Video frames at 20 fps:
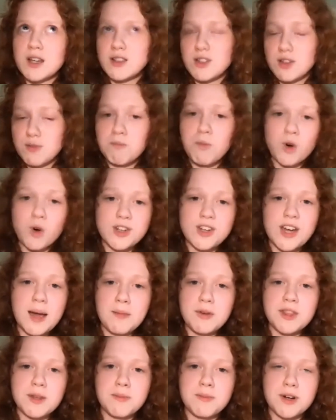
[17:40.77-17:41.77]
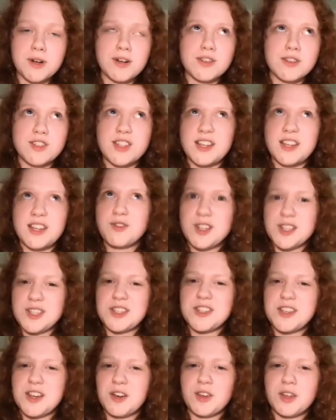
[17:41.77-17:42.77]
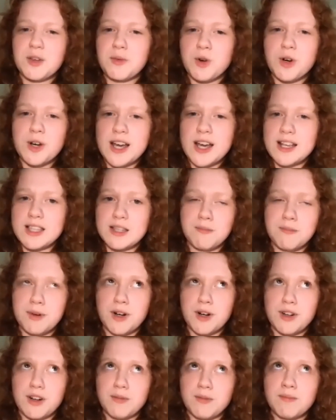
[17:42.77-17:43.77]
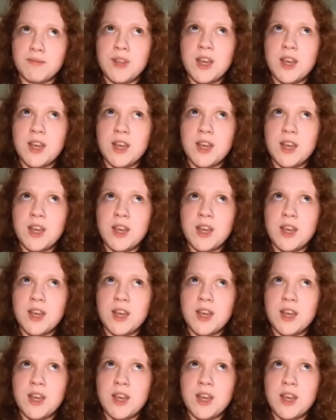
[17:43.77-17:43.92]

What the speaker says: more time with the birds than you necessarily would as a birder.